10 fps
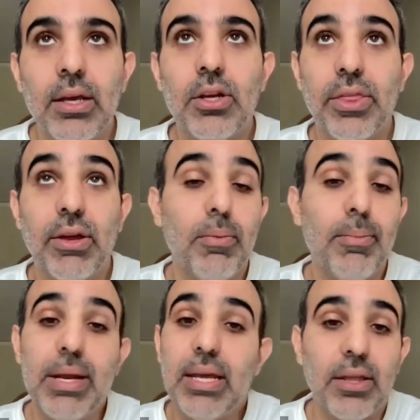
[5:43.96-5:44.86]
there are
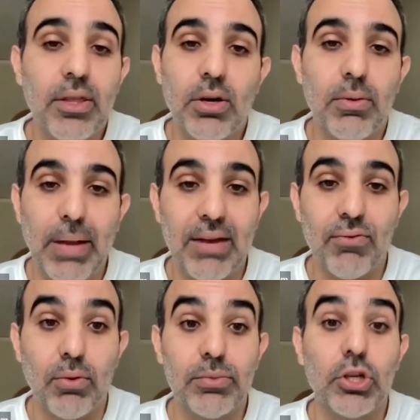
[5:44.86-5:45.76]
many other
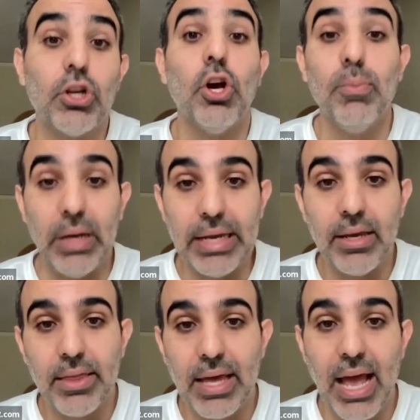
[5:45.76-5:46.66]
platforms globally
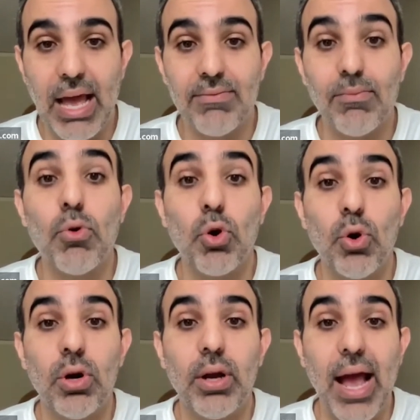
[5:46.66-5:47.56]
that have
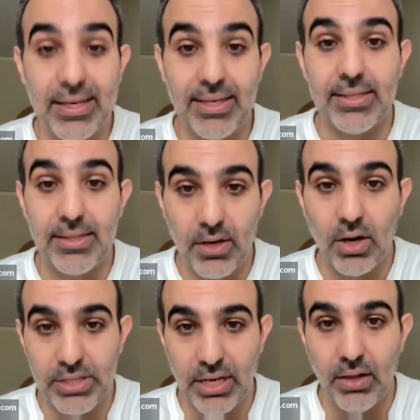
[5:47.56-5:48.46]
more assets than
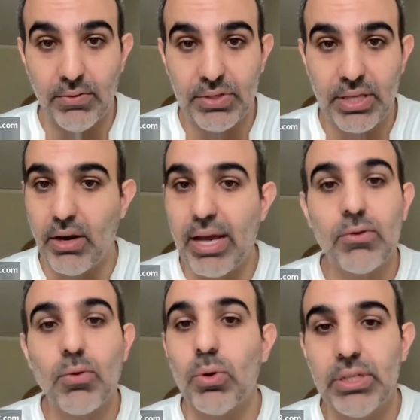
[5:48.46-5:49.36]
ourselves that are
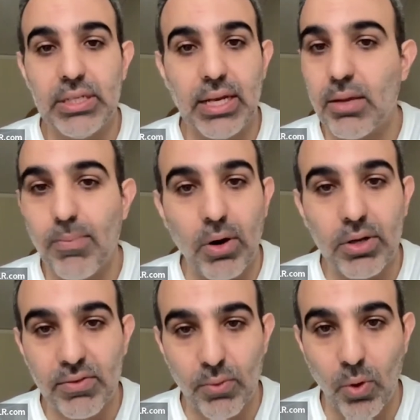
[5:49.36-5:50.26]
headquartered in other
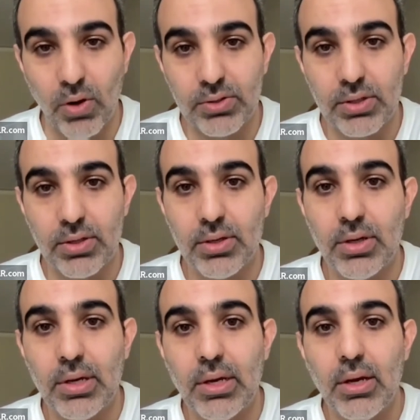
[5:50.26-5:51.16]
parts of the world,
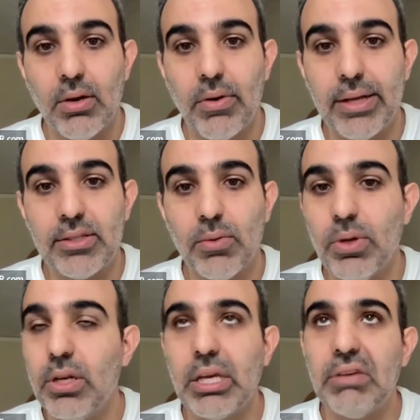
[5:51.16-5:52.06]
right? So
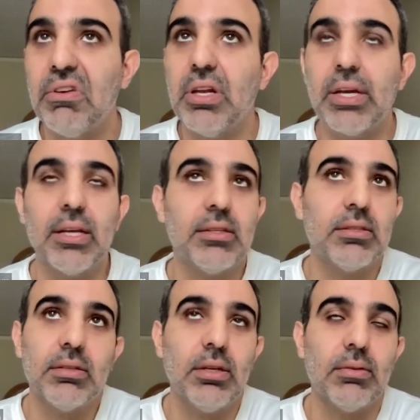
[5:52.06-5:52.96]
if you look at,
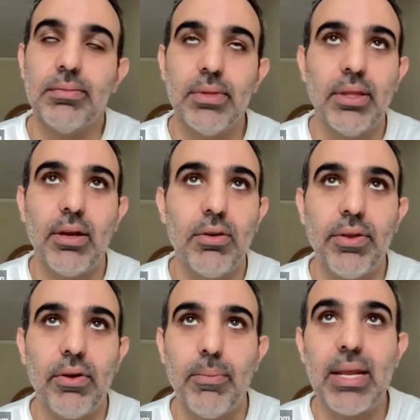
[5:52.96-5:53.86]

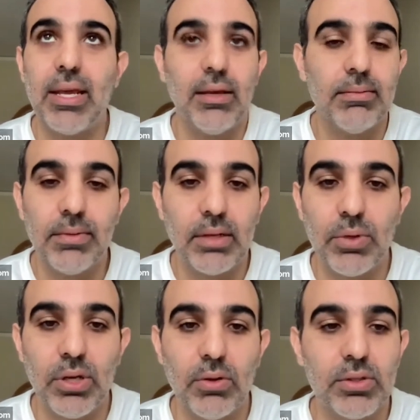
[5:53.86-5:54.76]
there are many that
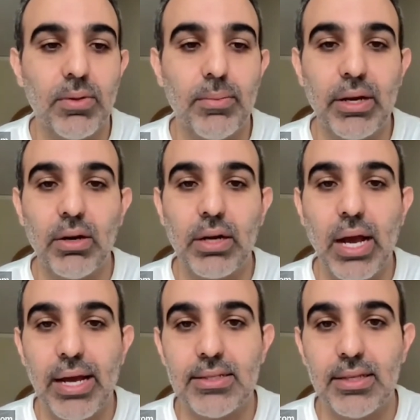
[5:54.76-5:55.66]
we know, some of the bigger
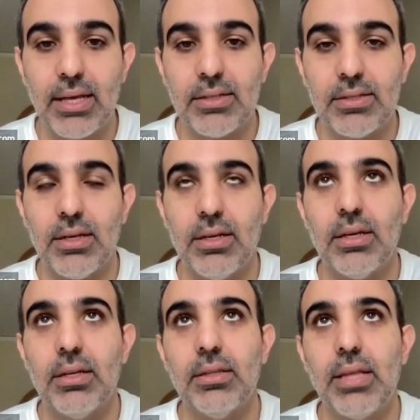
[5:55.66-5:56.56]
guys
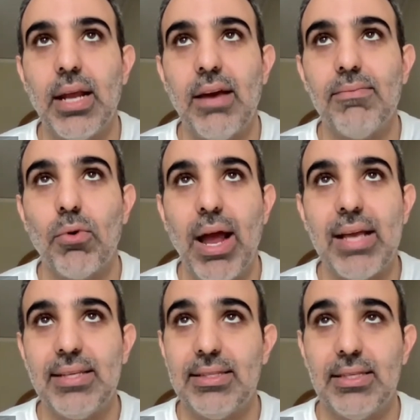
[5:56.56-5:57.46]
that have more
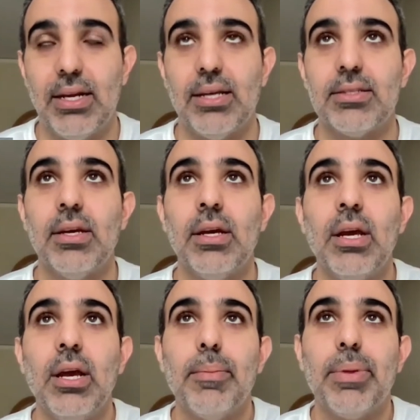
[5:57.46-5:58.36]
assets than us.
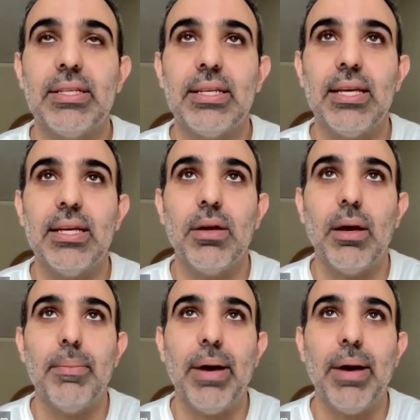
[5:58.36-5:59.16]
But as I said,